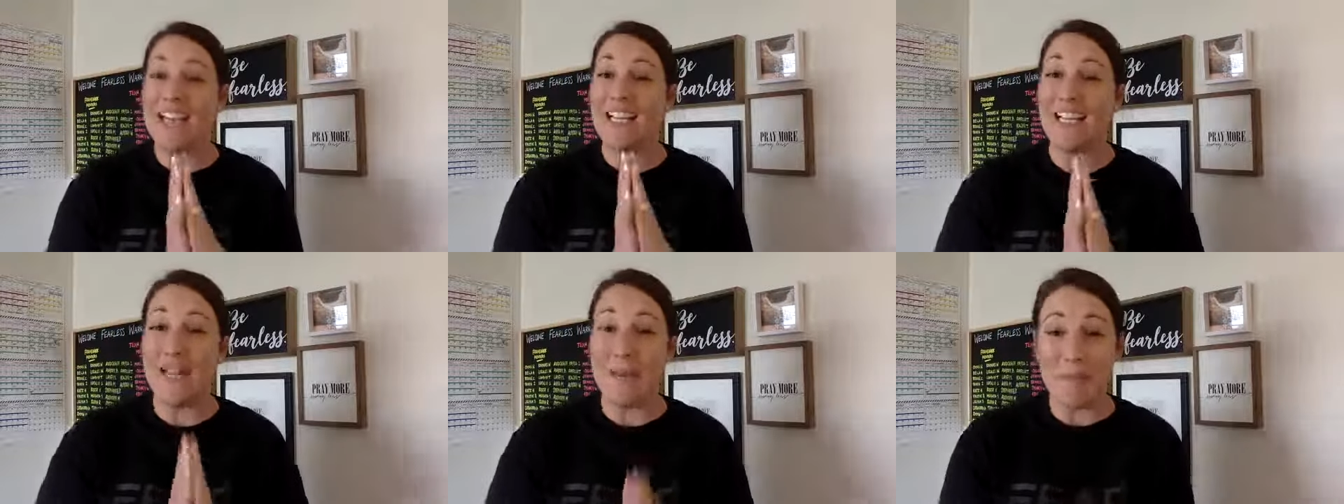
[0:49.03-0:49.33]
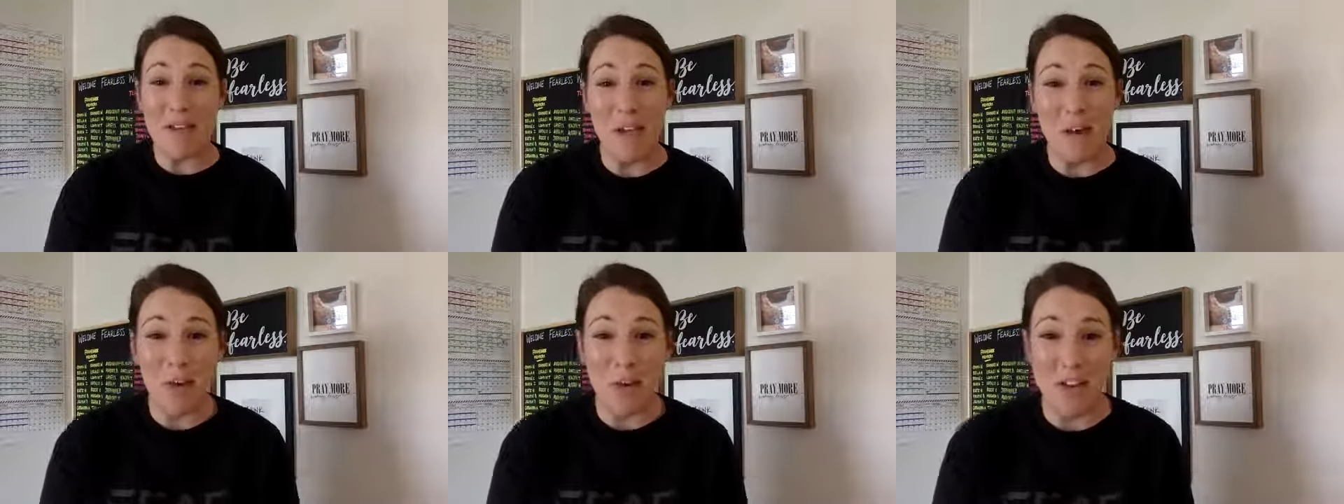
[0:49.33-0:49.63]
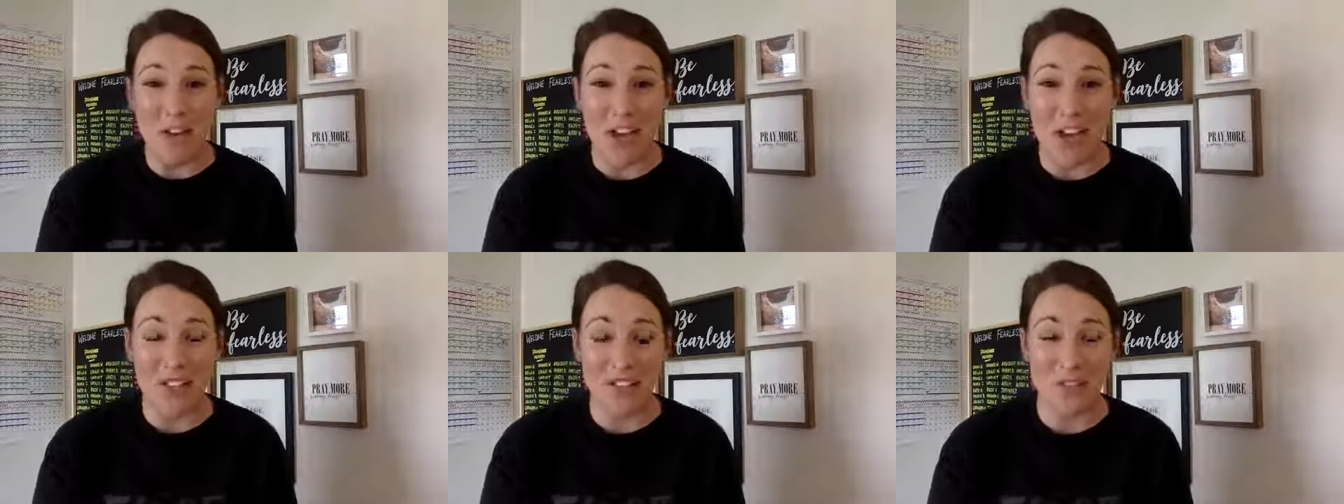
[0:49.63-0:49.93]
Let me know where
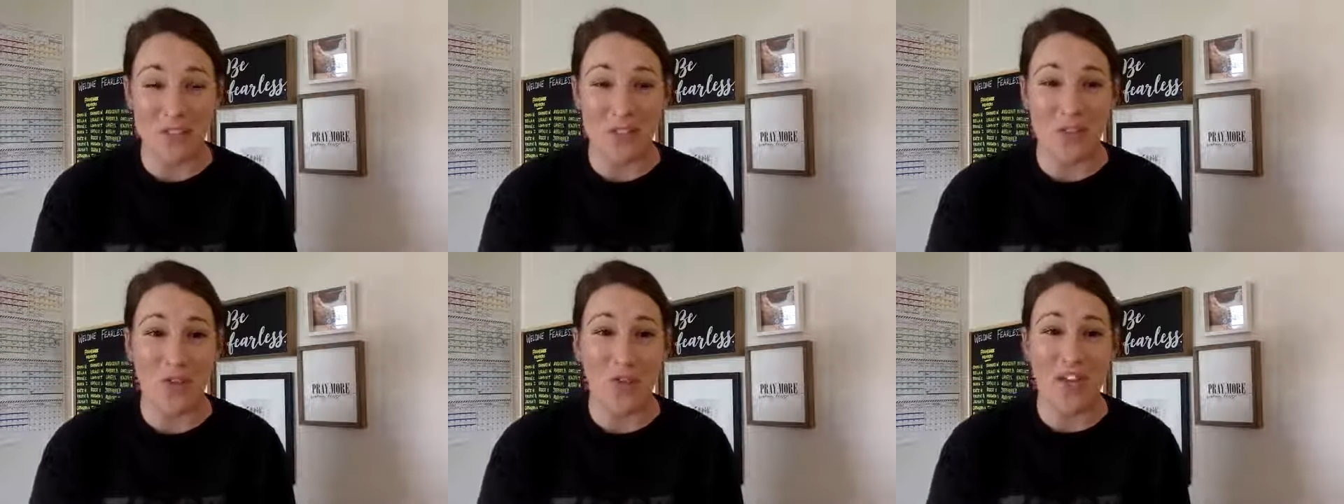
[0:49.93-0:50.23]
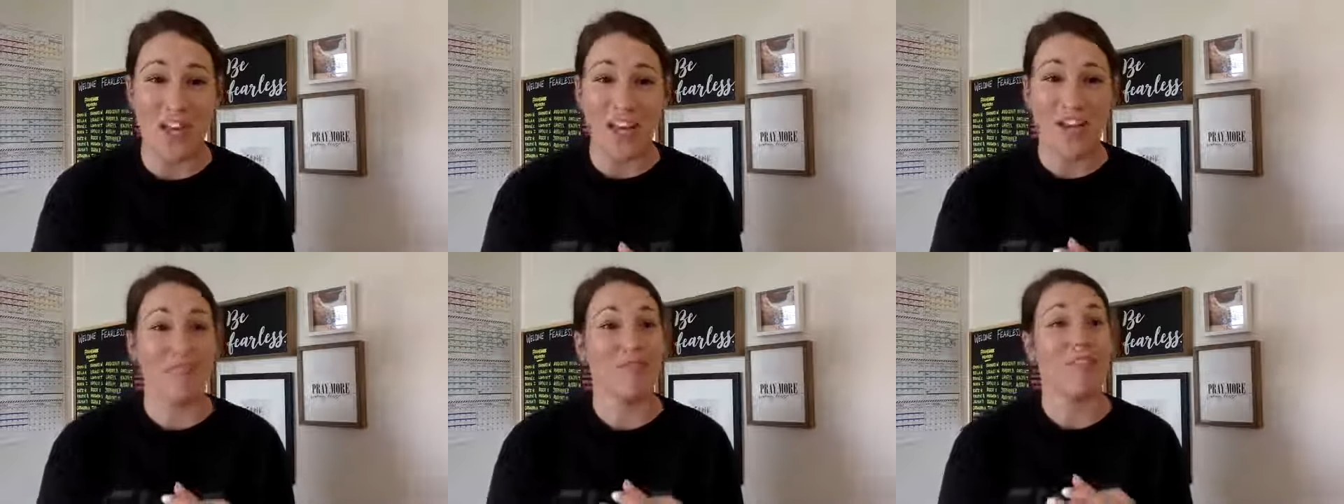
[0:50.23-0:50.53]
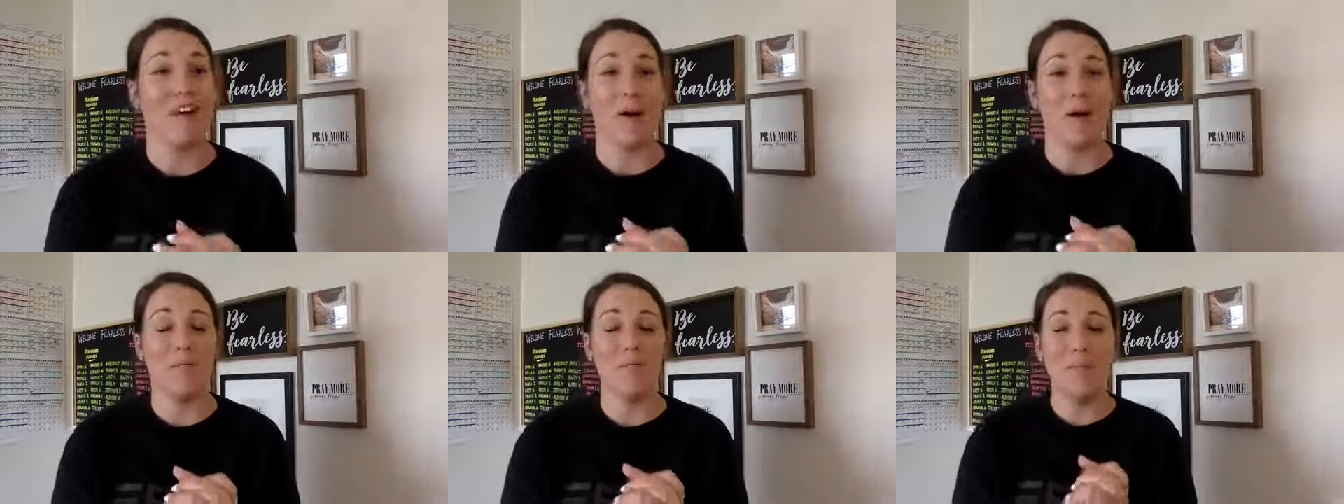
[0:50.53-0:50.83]
you guys are tuning in
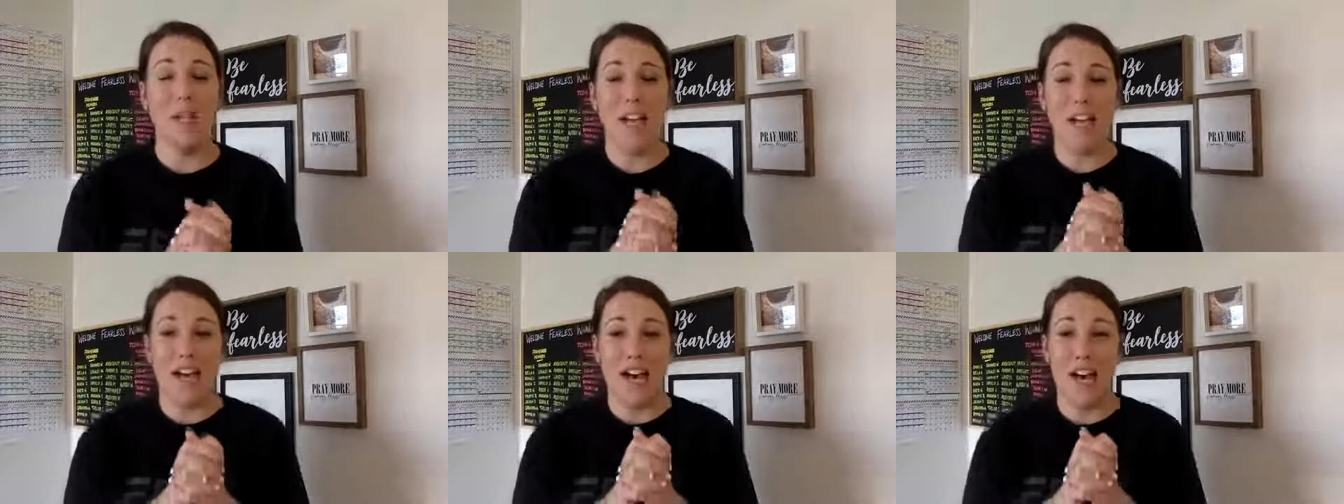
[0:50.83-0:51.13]
from.